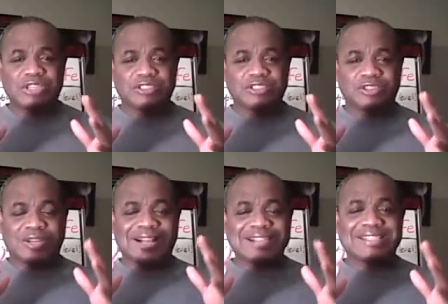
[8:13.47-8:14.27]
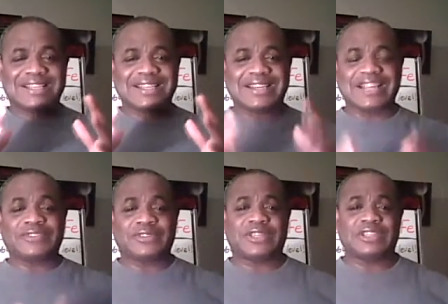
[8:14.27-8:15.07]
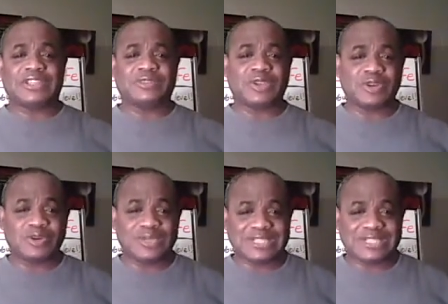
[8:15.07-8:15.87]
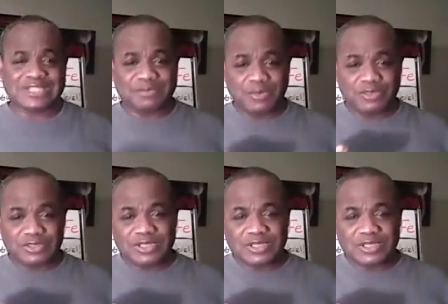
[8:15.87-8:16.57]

you know, asking God for things. We go with a spoon,